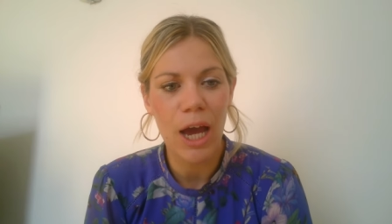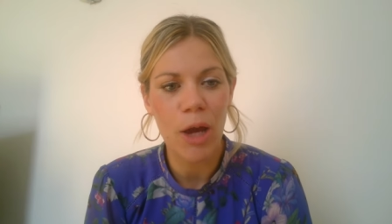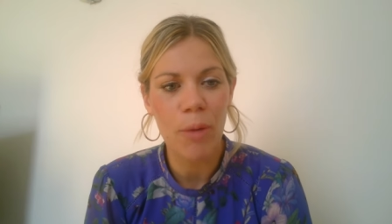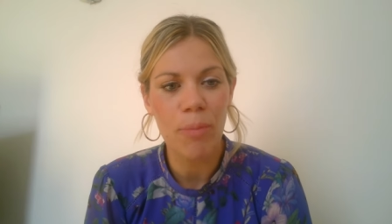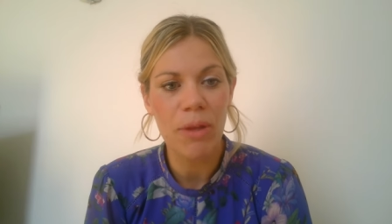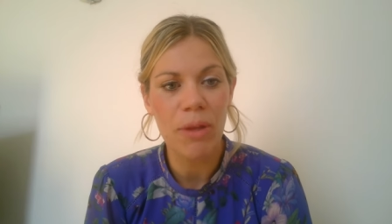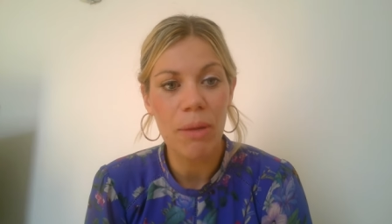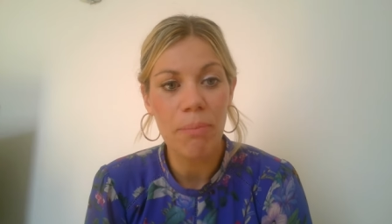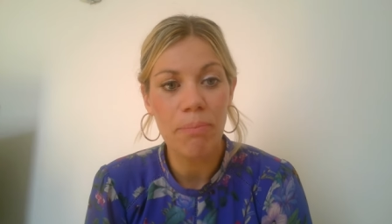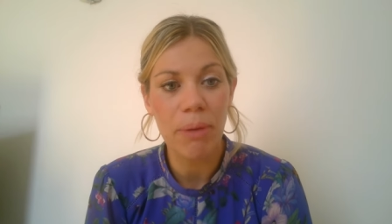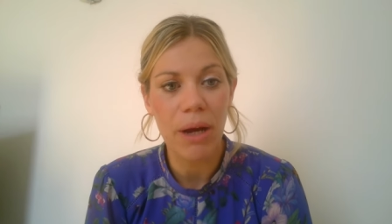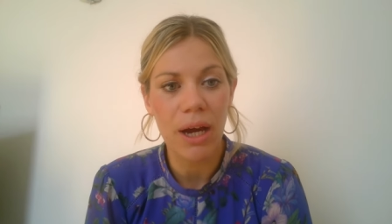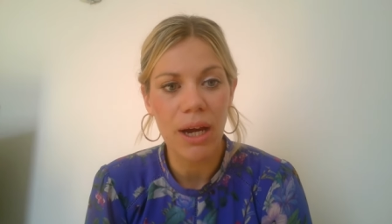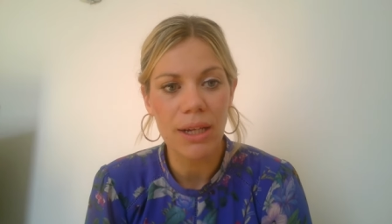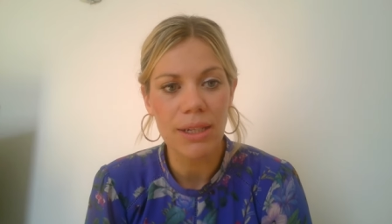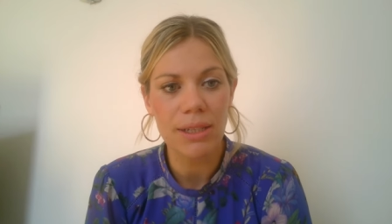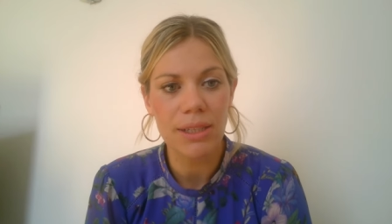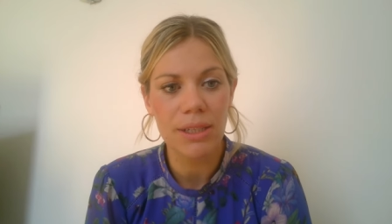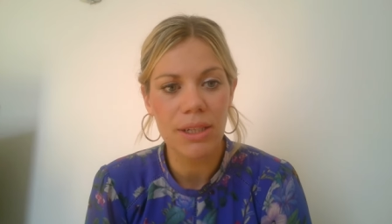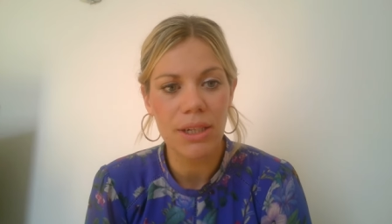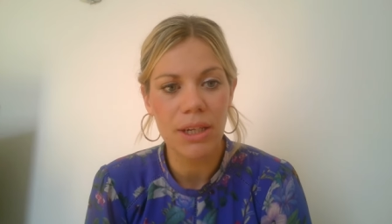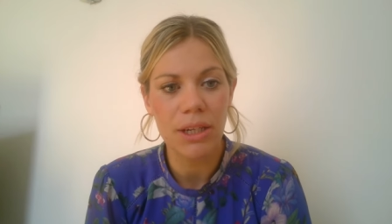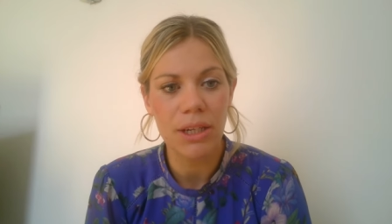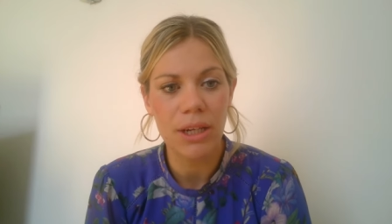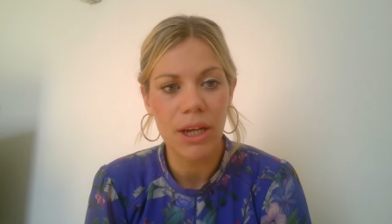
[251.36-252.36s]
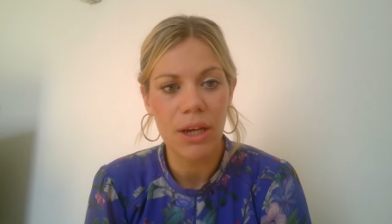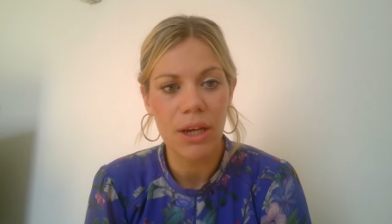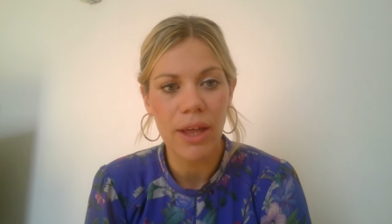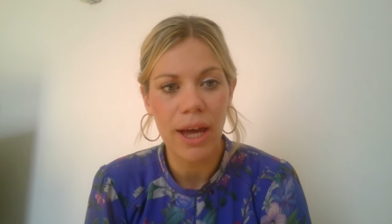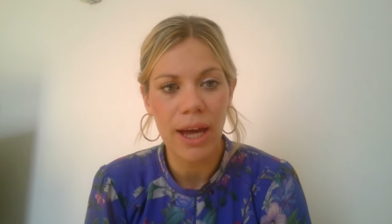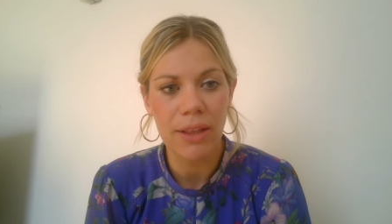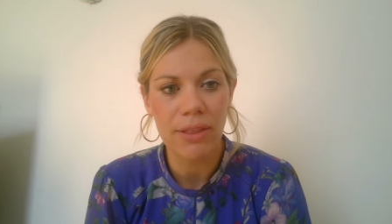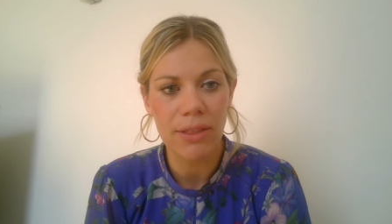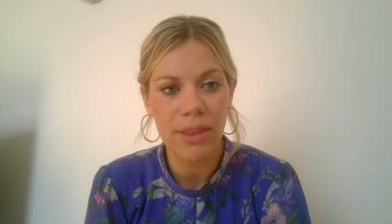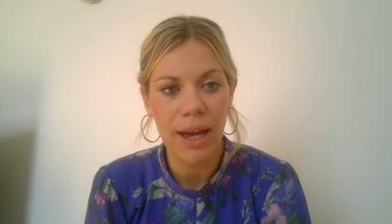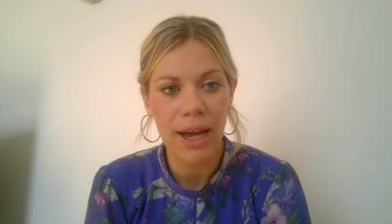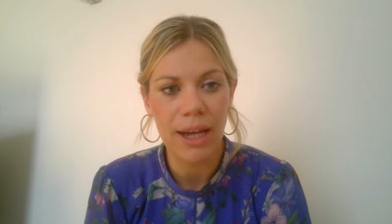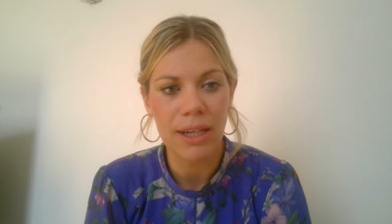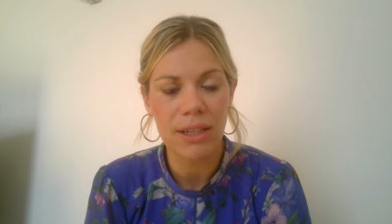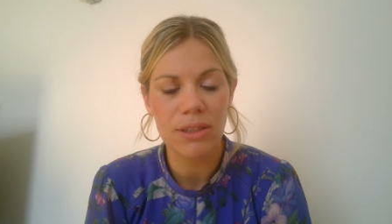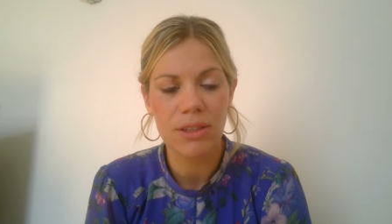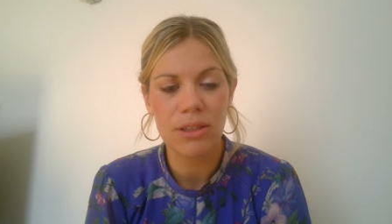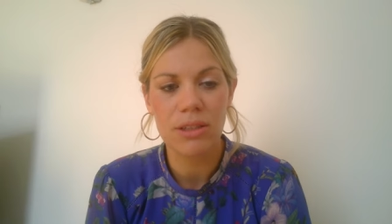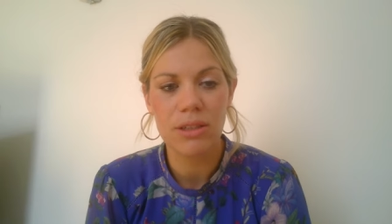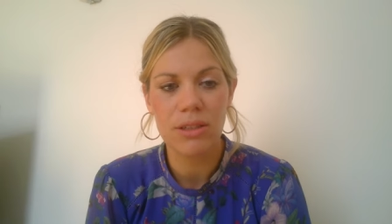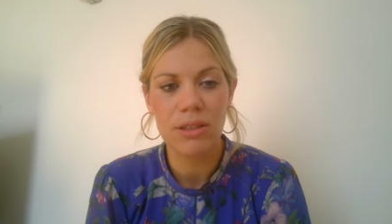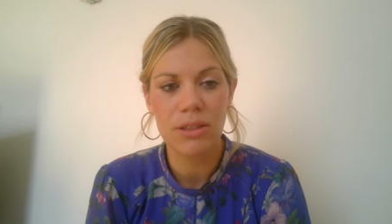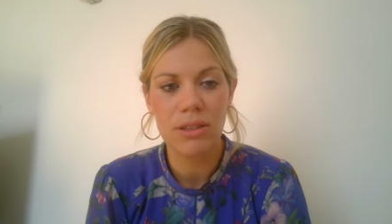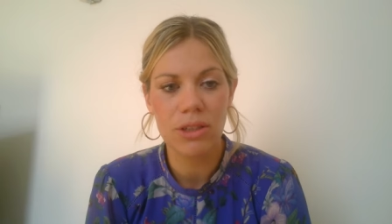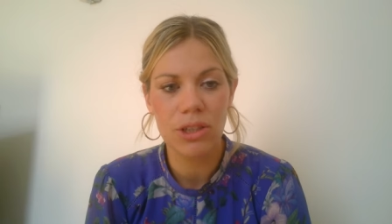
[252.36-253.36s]
Um, but, you know, that that
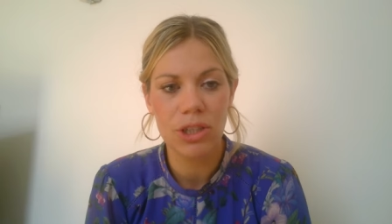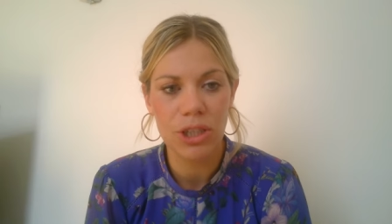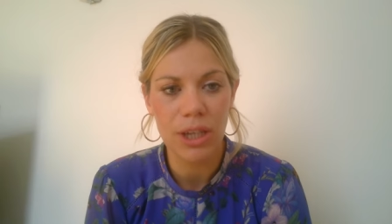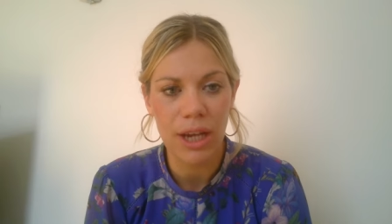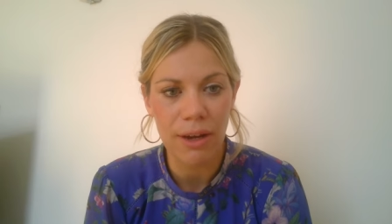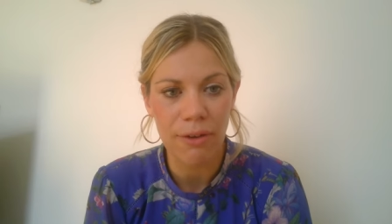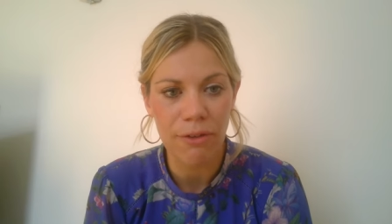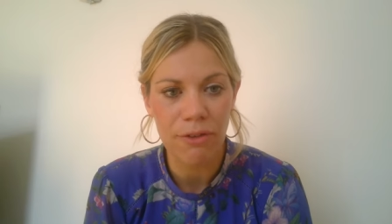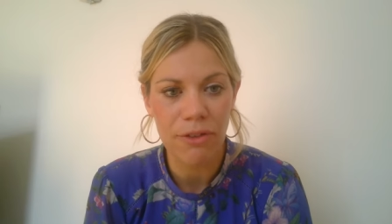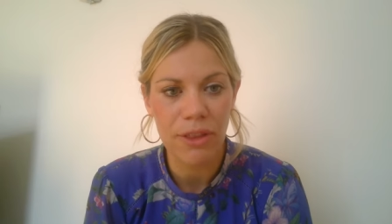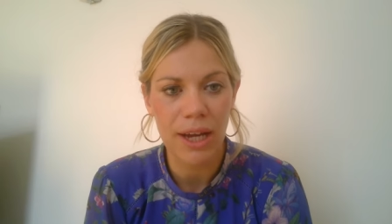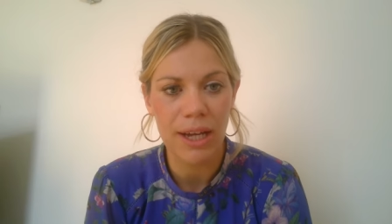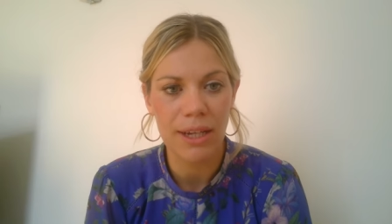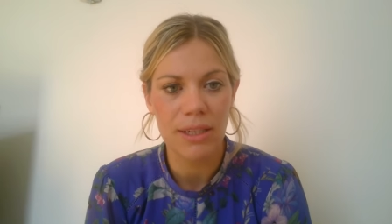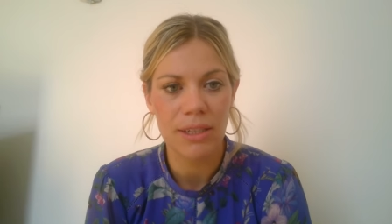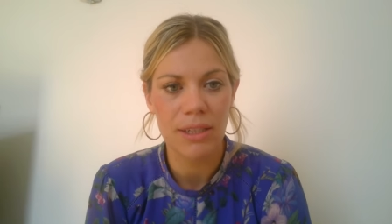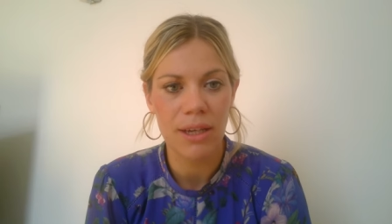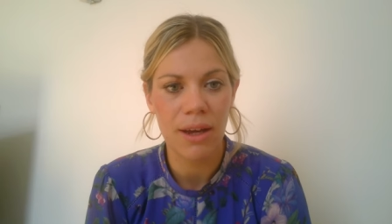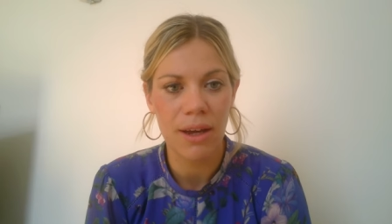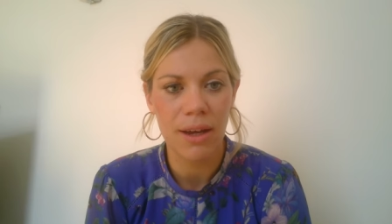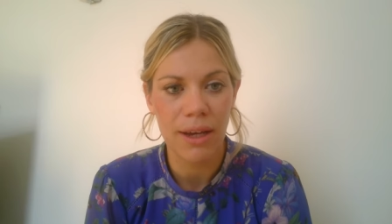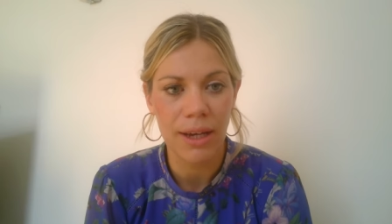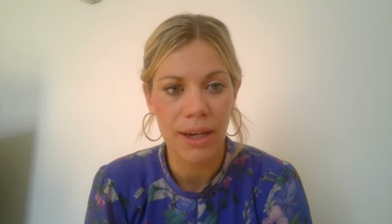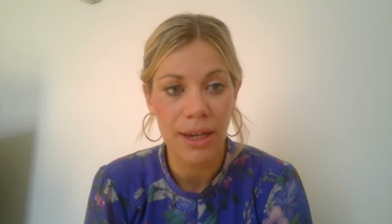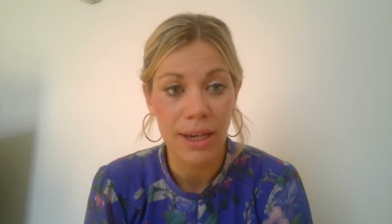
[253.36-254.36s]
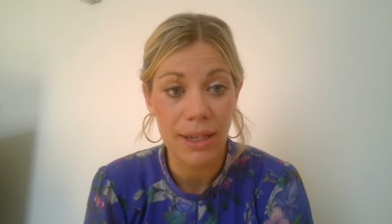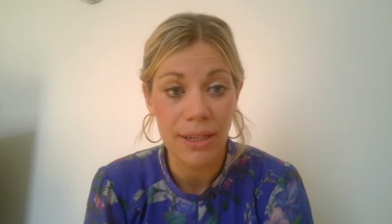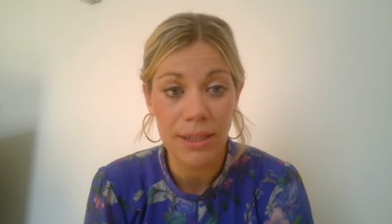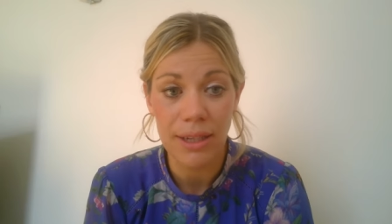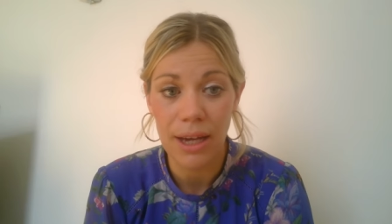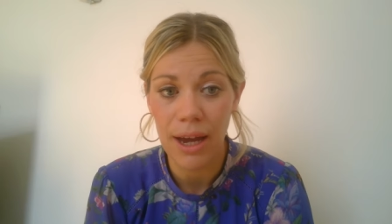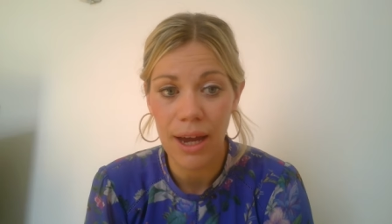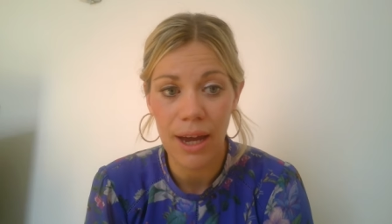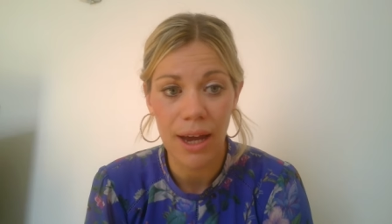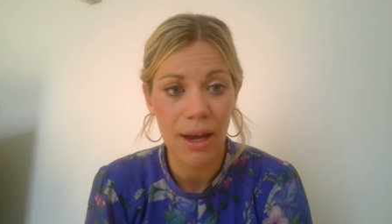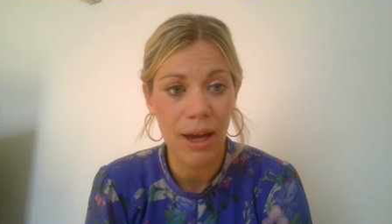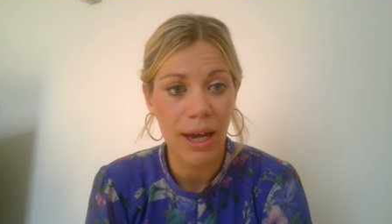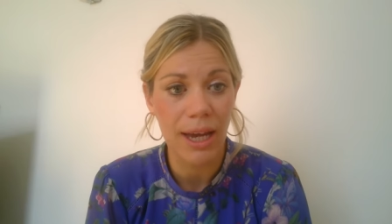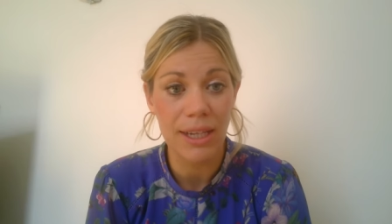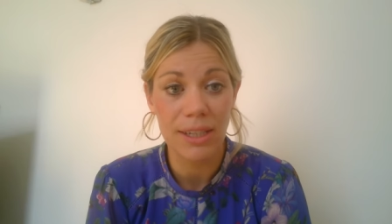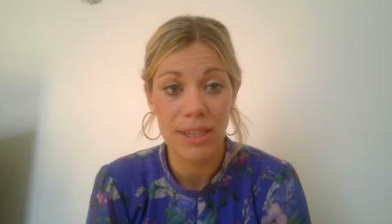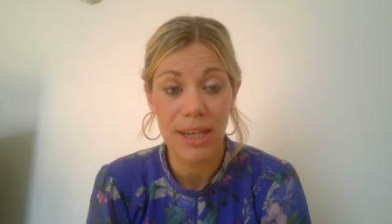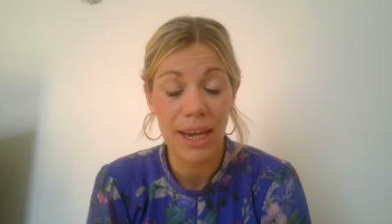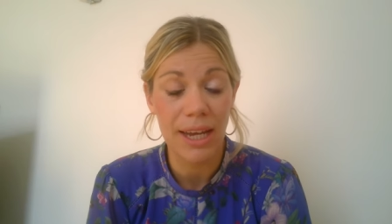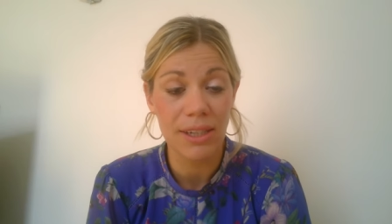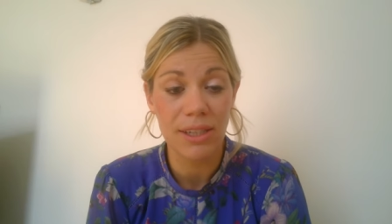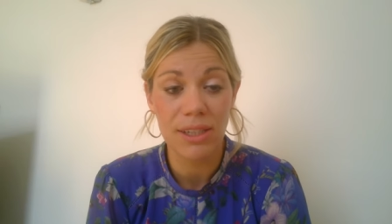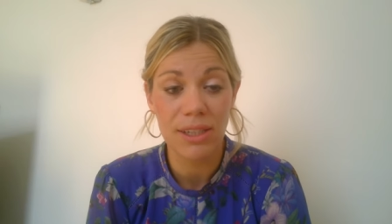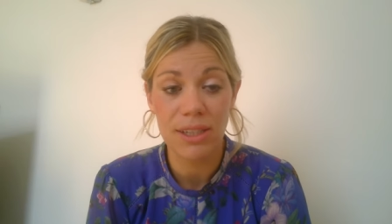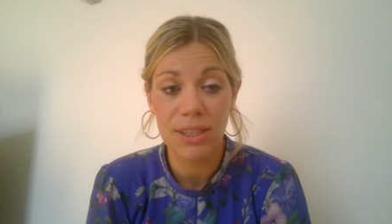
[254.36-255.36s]
shift, that tide uh,
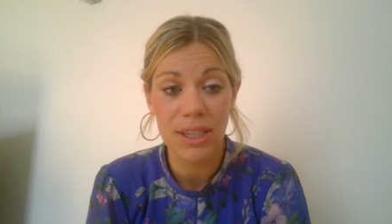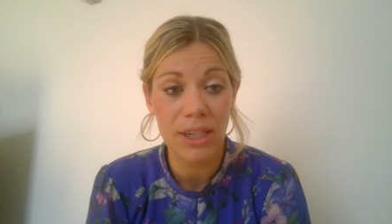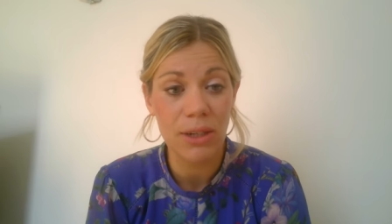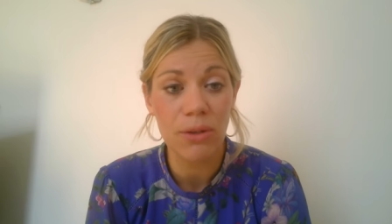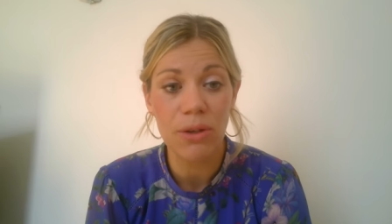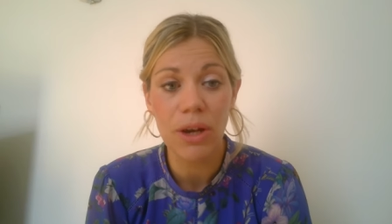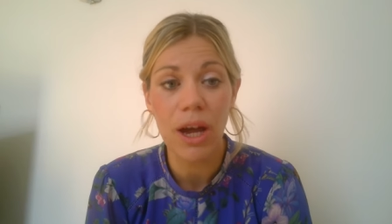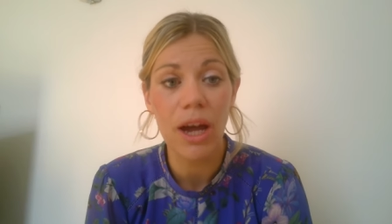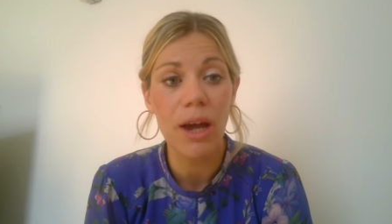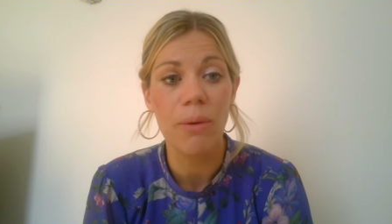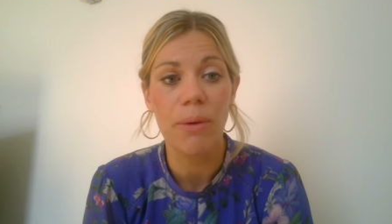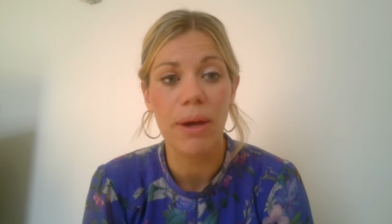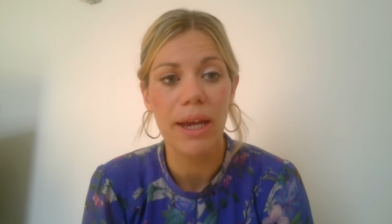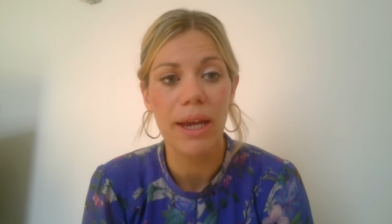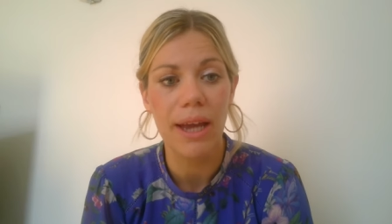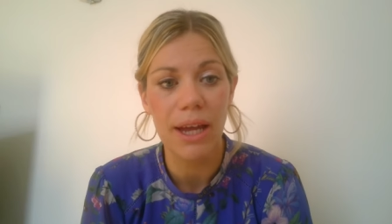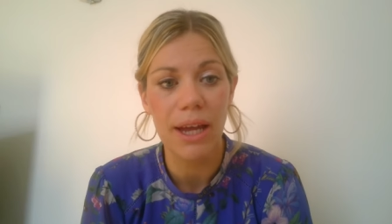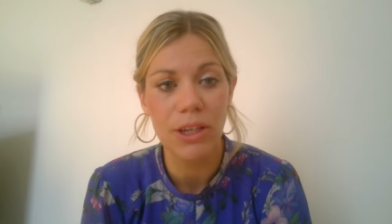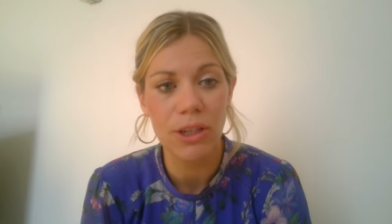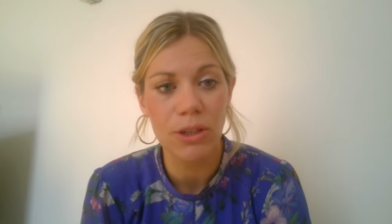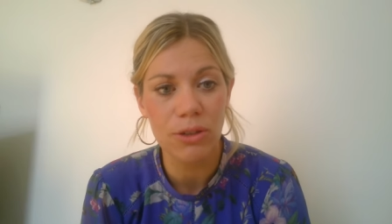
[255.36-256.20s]
is, is still going.